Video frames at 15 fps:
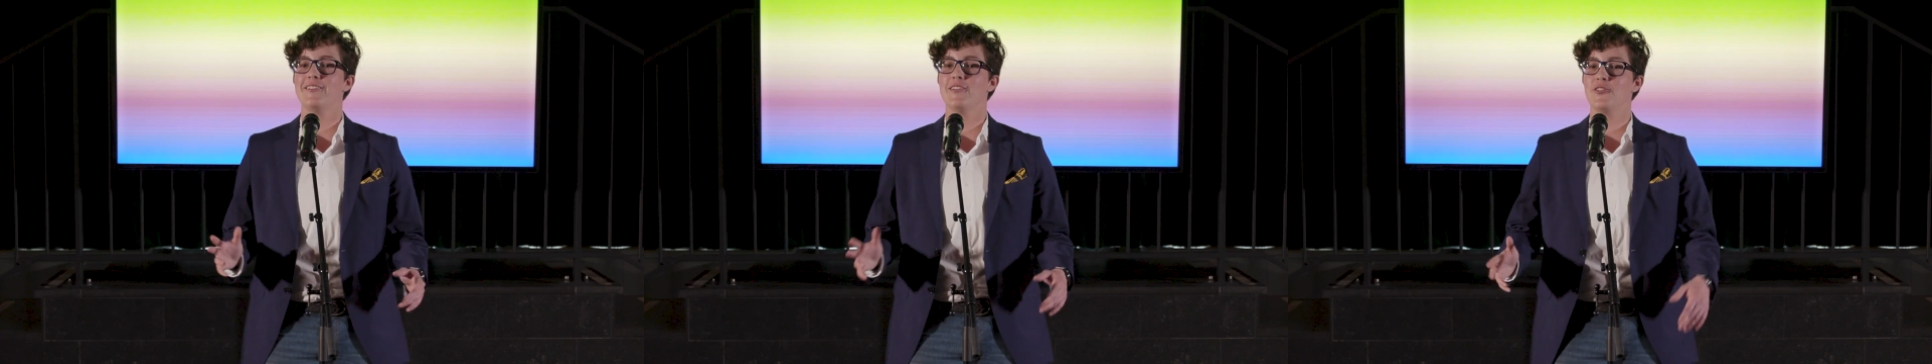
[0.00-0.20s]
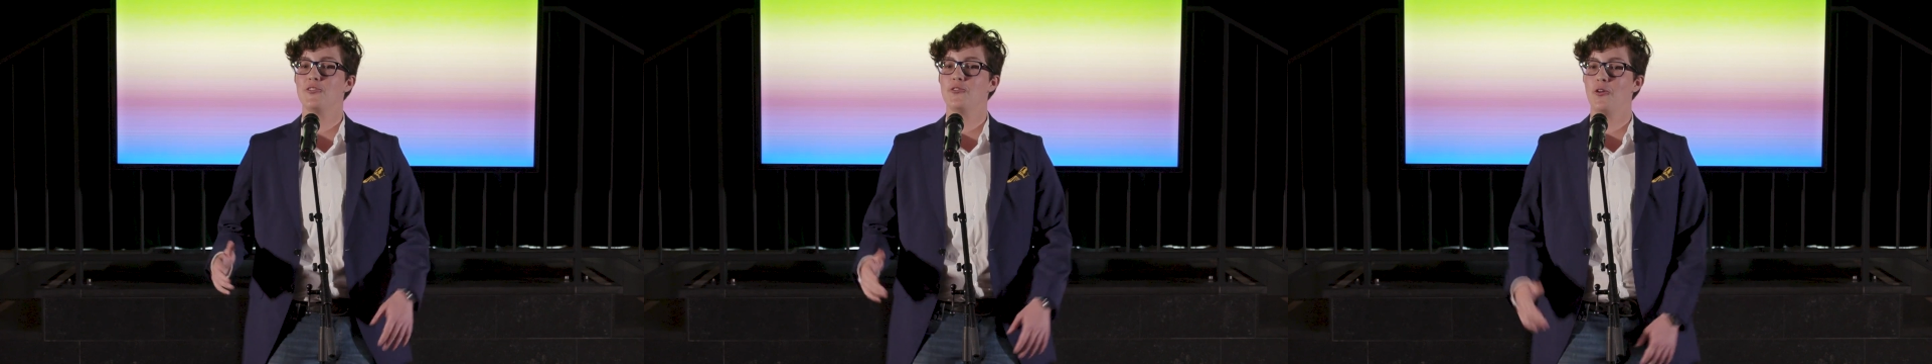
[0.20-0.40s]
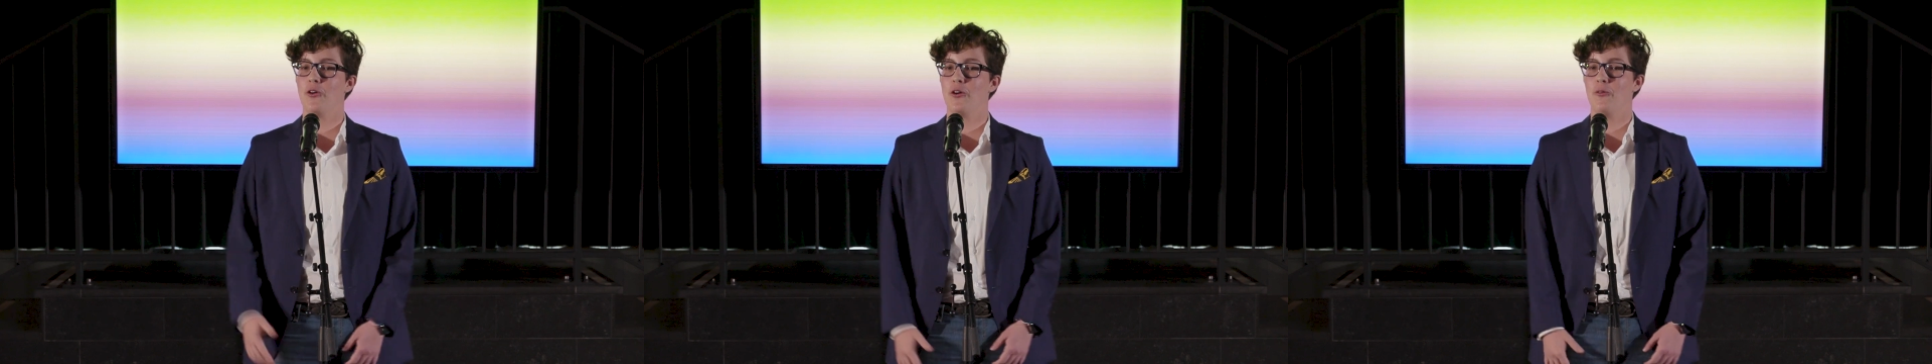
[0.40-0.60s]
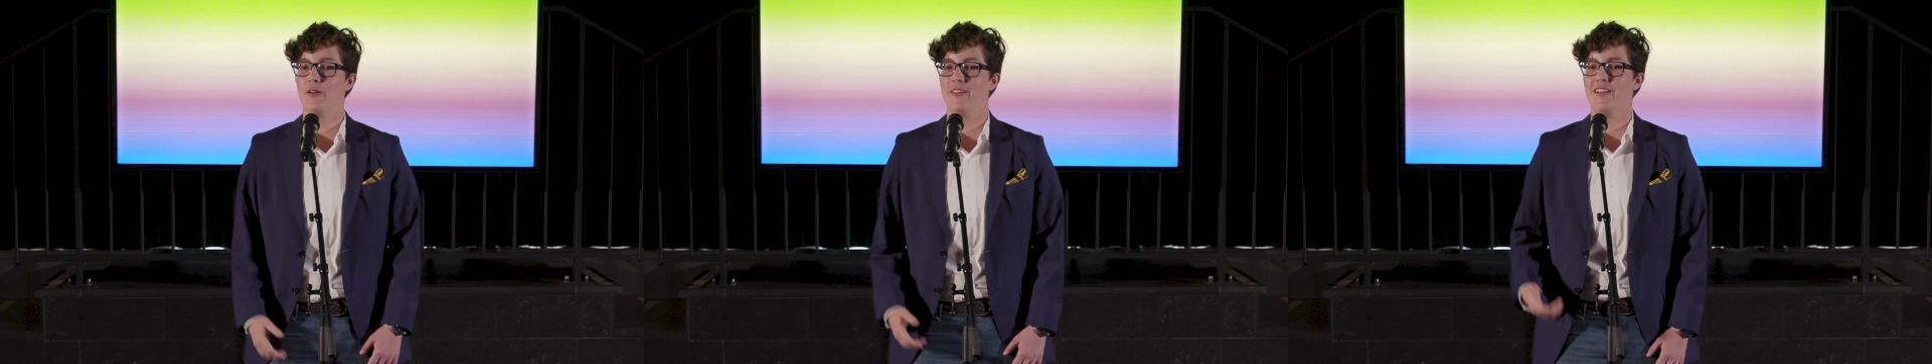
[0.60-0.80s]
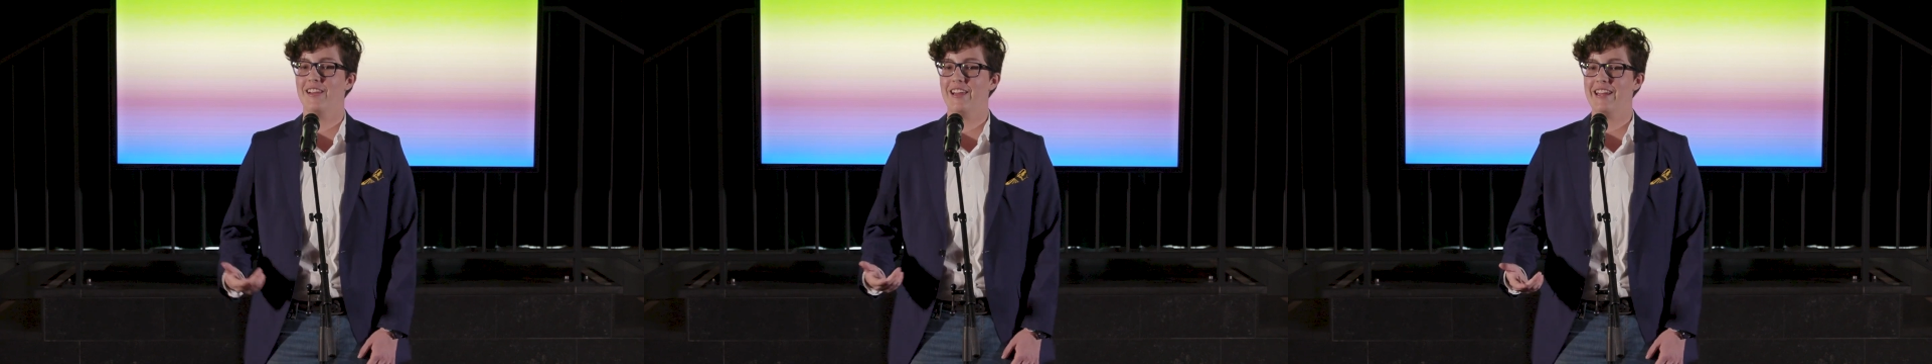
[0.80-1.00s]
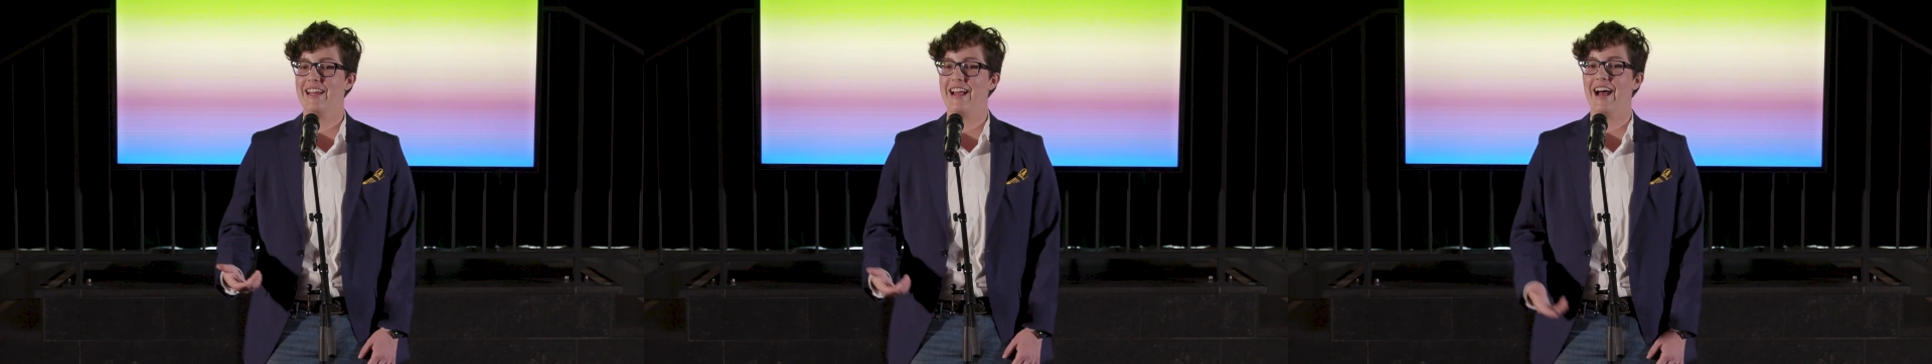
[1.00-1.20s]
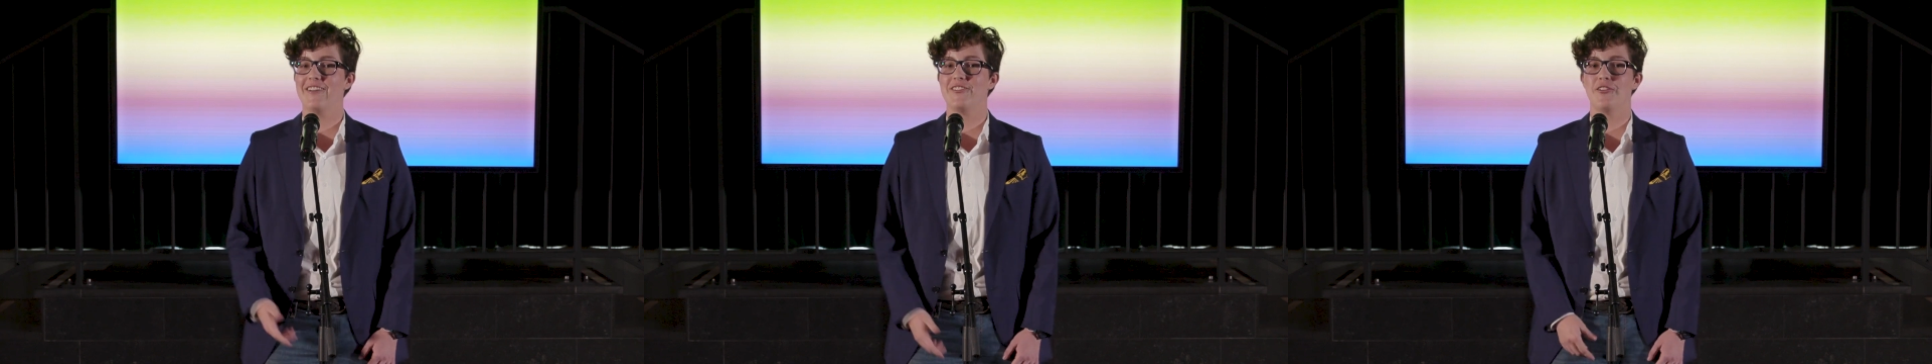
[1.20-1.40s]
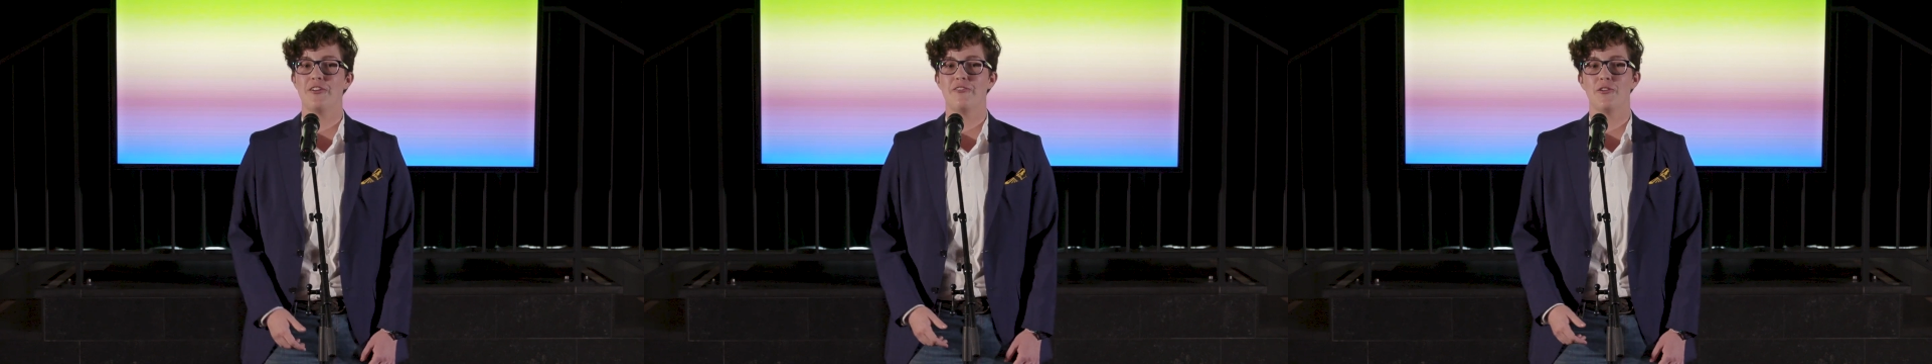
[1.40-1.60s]
at the store when the lady
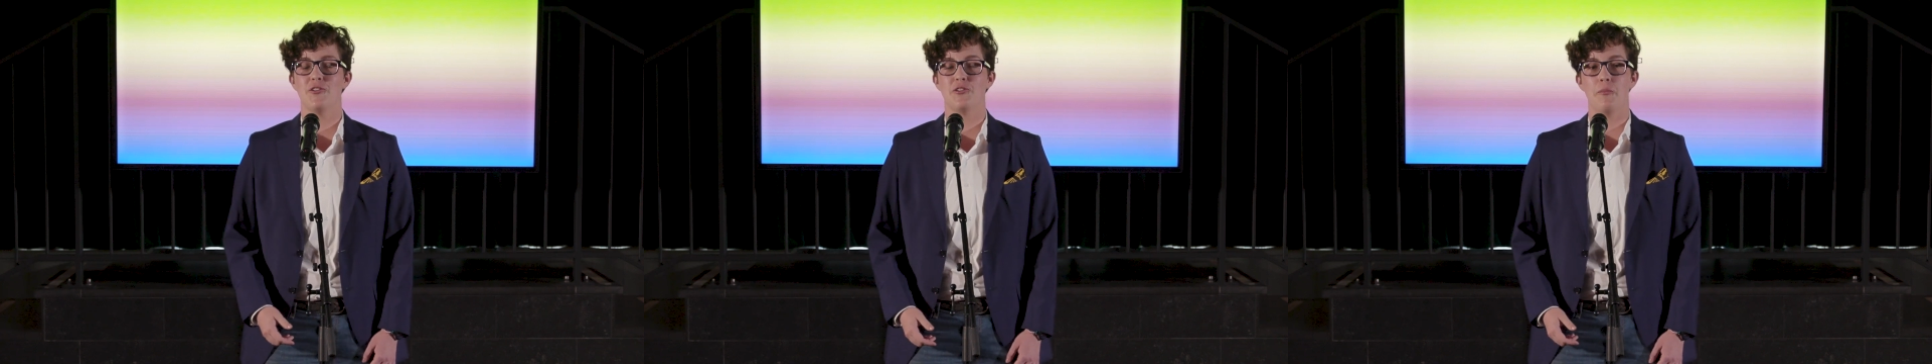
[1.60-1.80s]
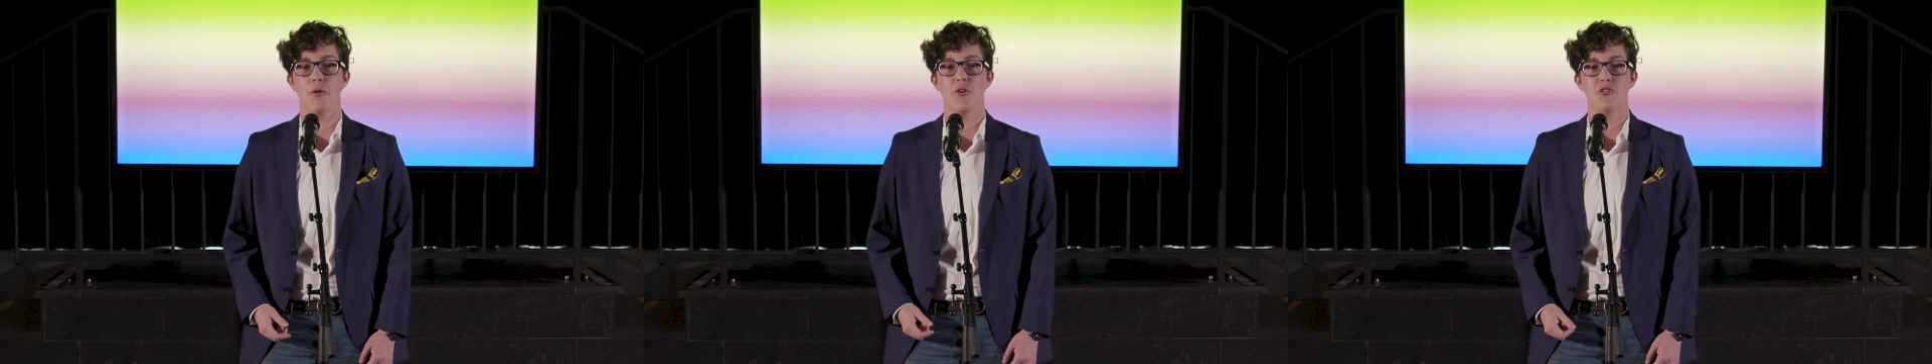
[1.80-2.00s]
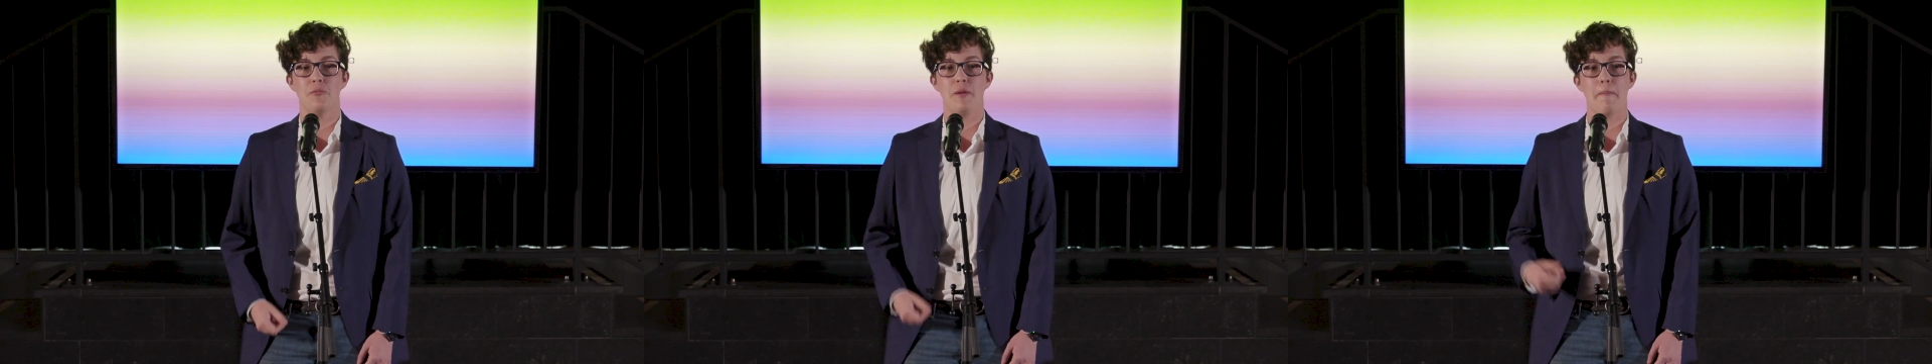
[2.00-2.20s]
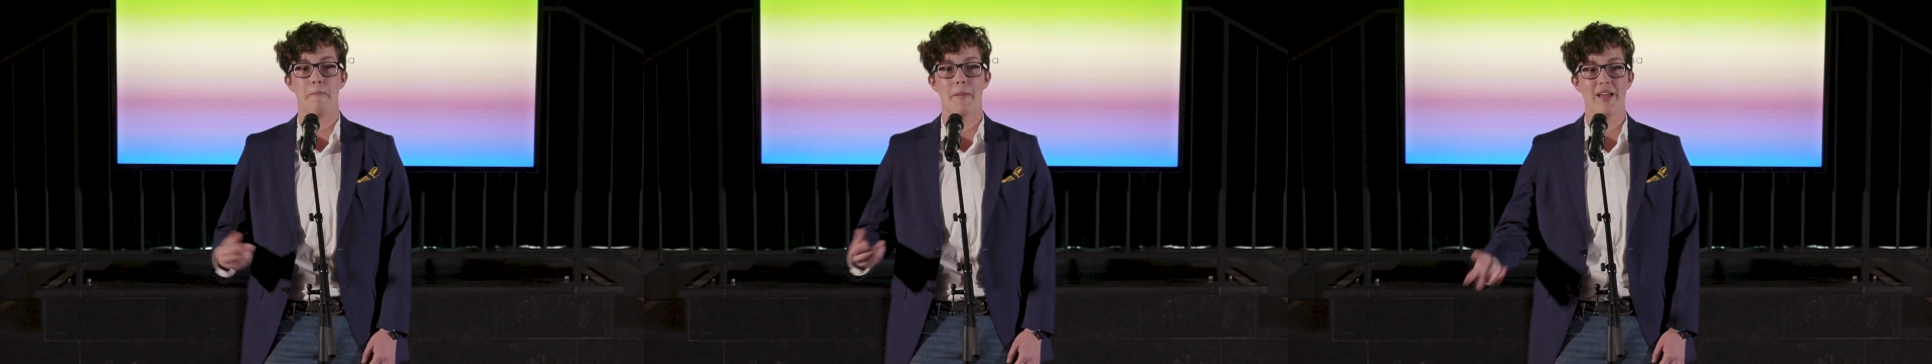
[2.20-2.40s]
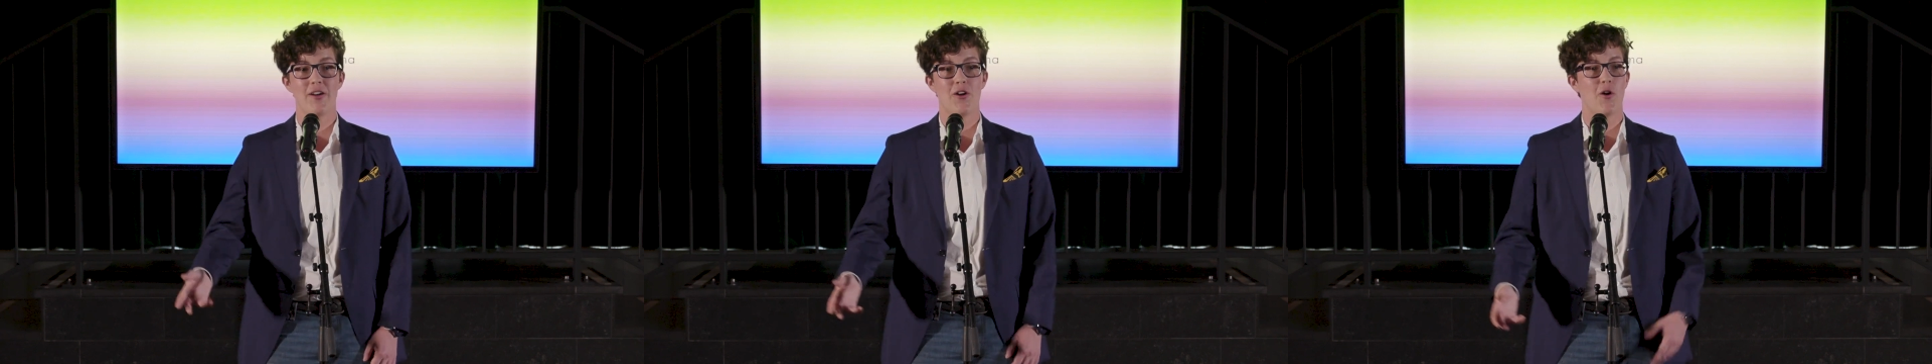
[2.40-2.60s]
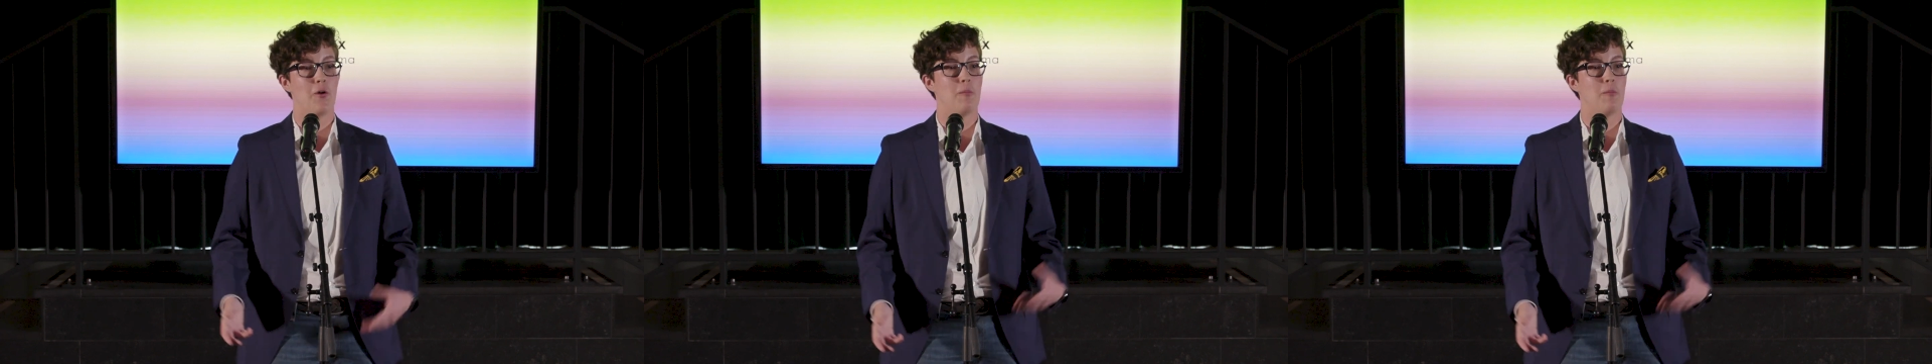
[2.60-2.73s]
asked her if it was supposed to be pink